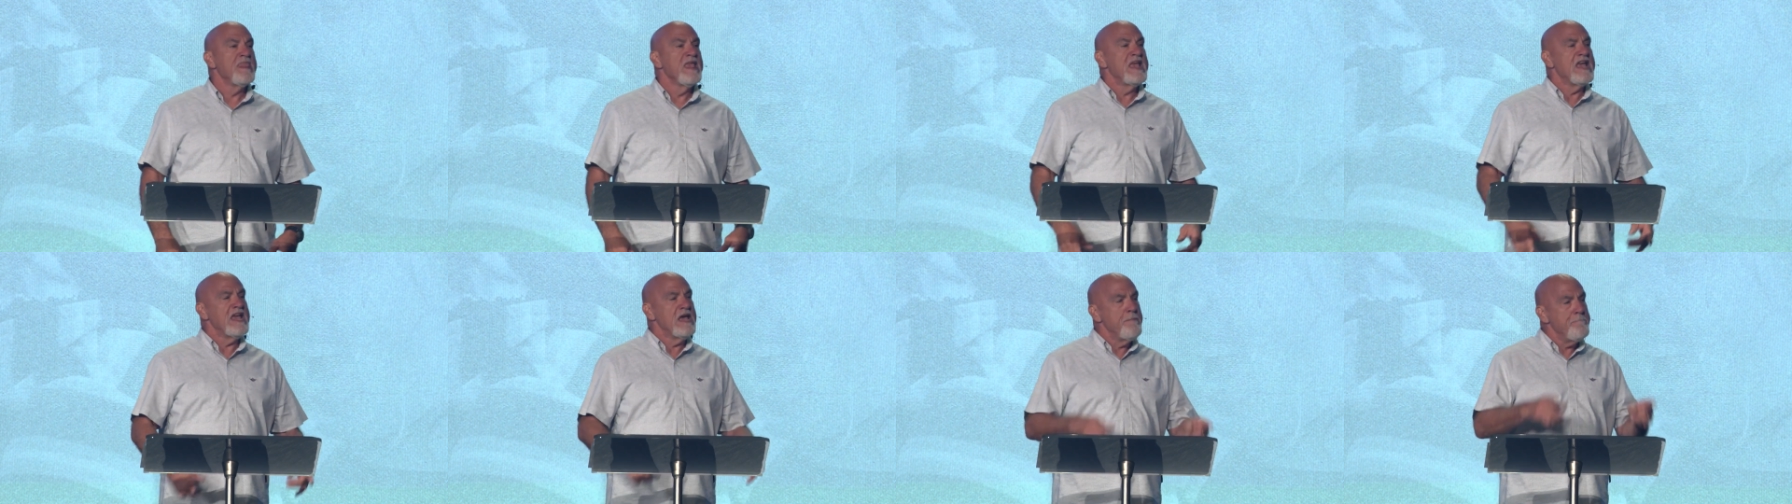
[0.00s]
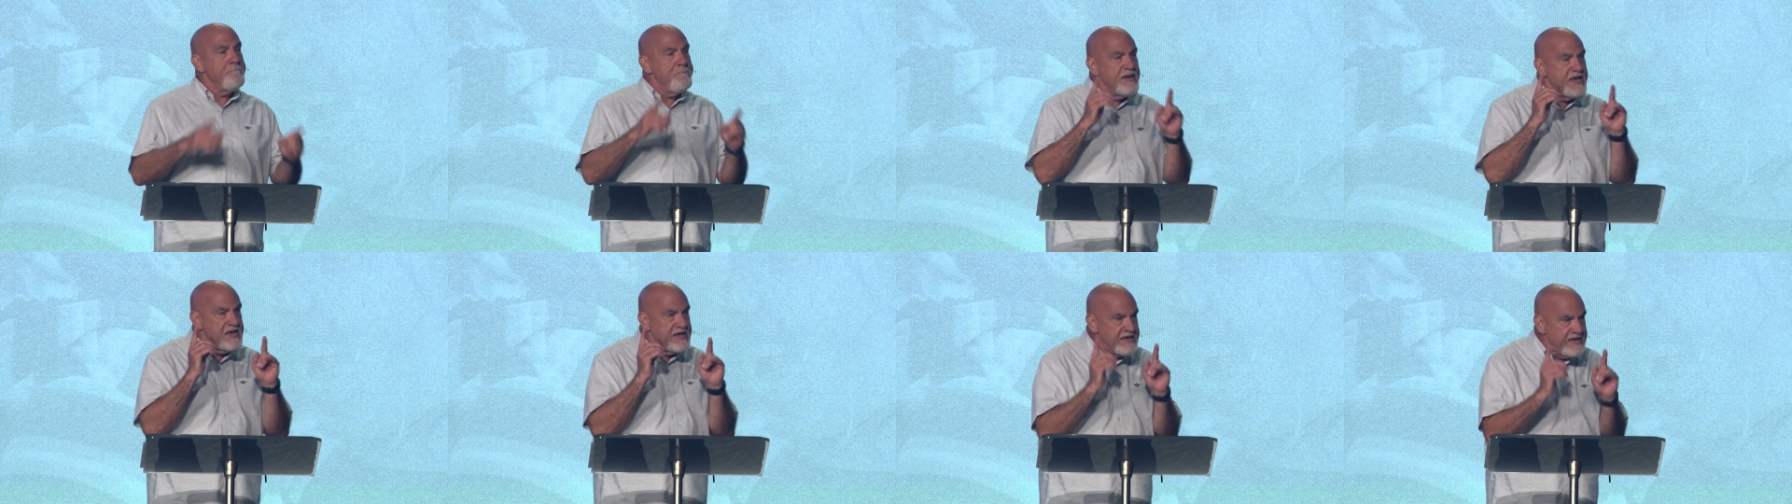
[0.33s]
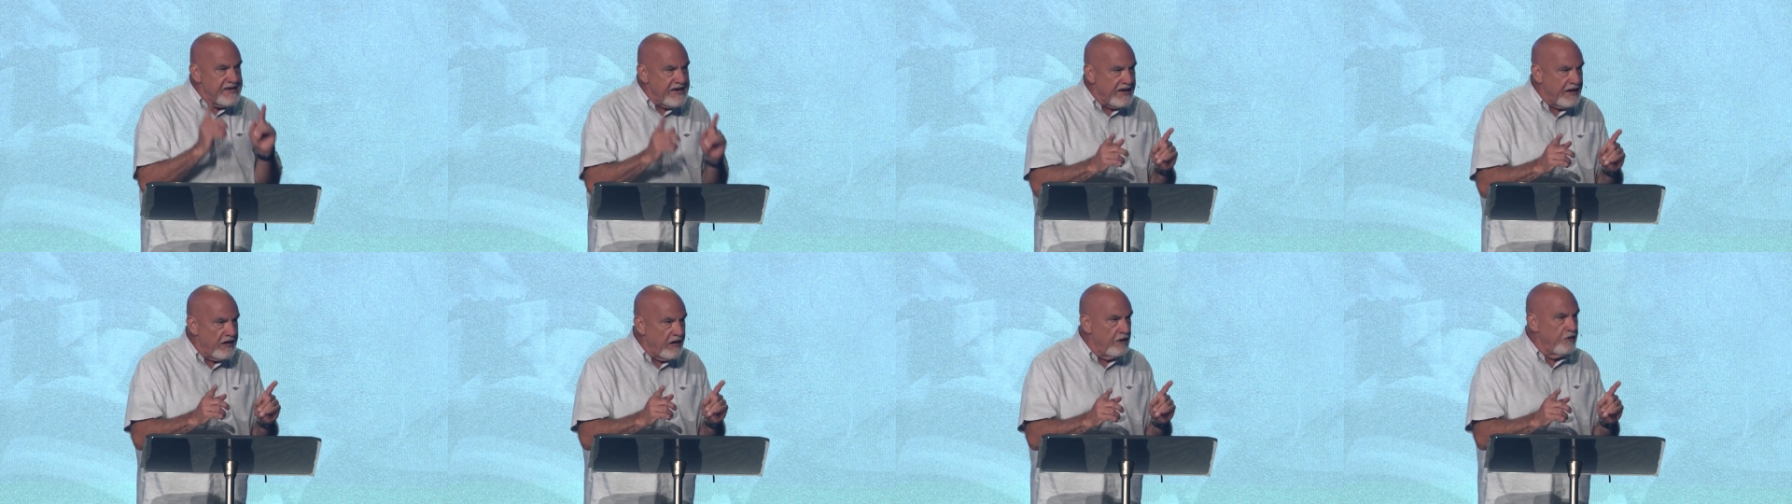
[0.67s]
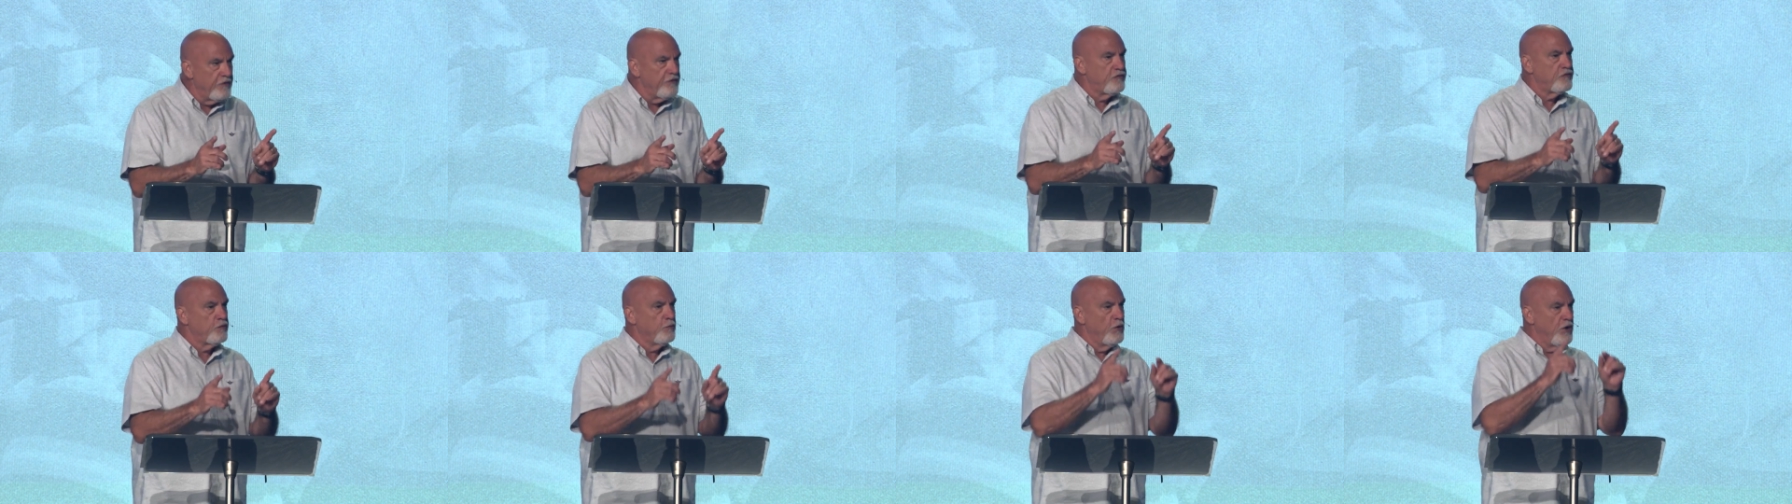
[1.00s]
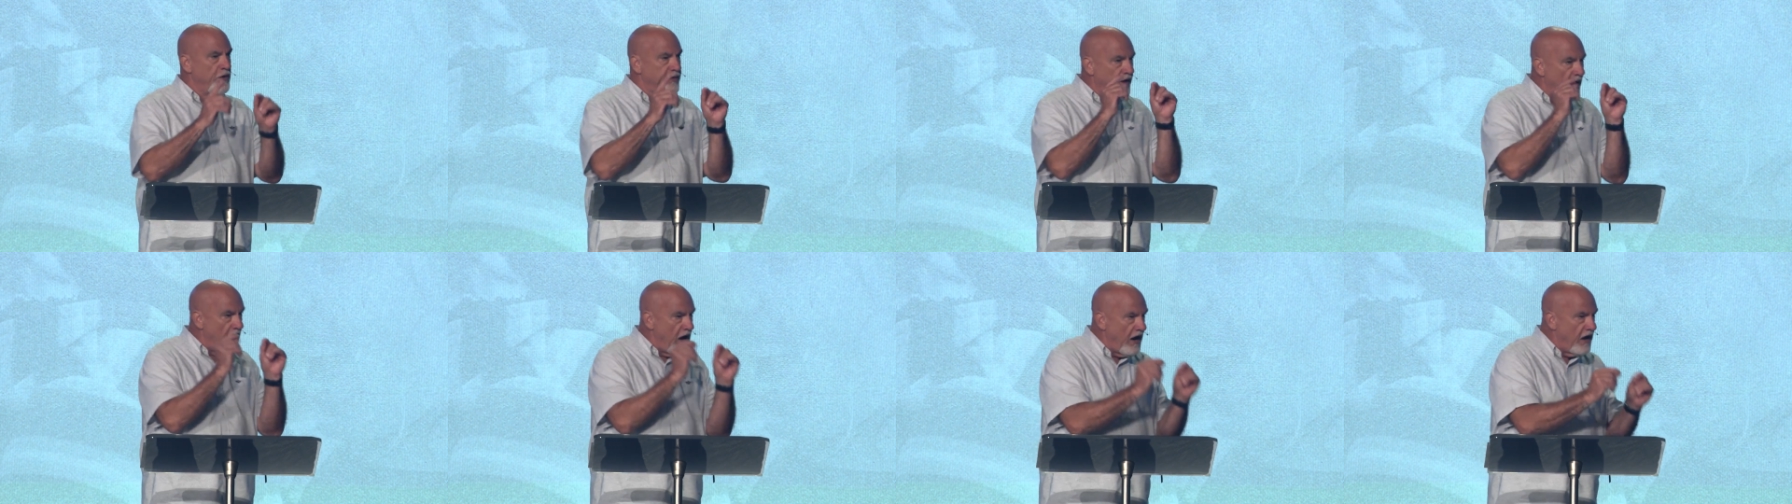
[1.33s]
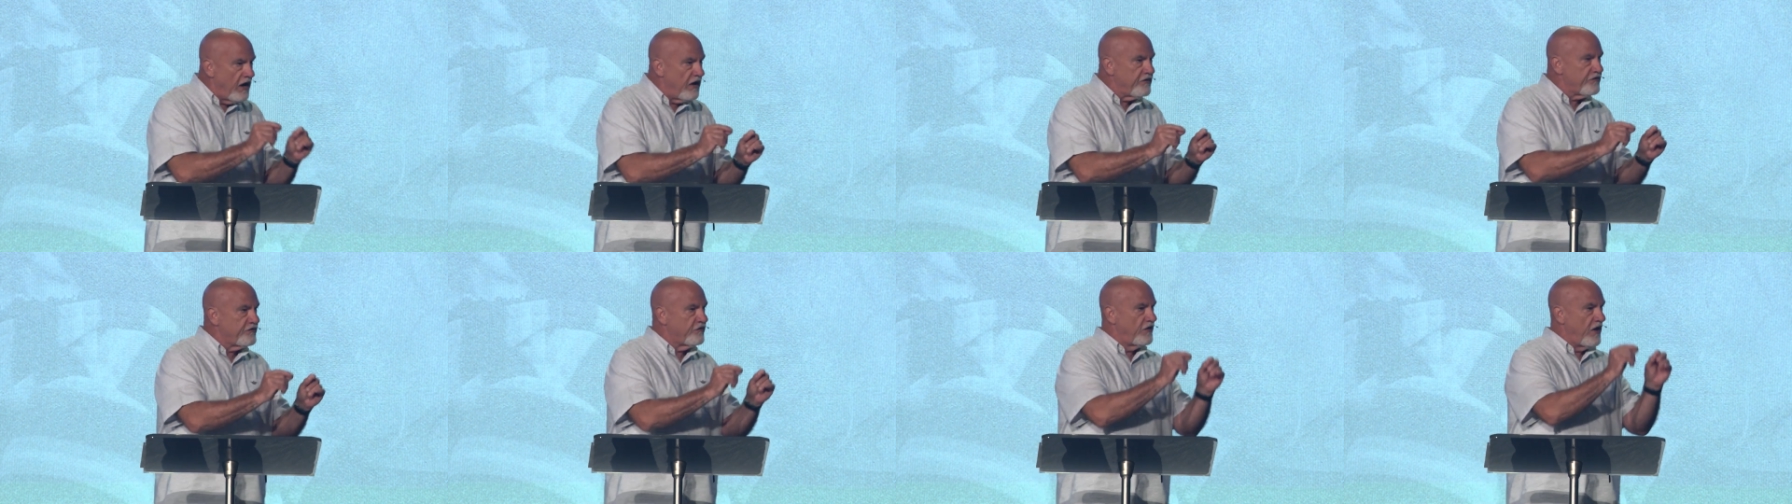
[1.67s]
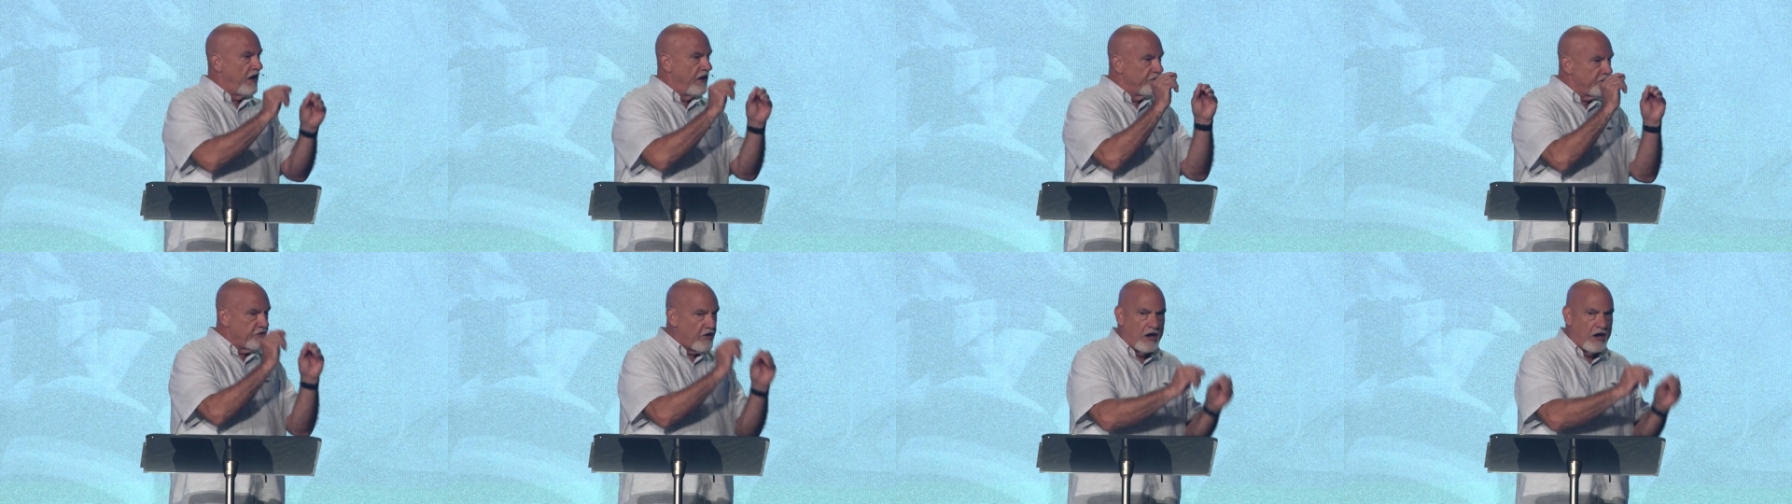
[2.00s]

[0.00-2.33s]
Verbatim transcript: it begins with us as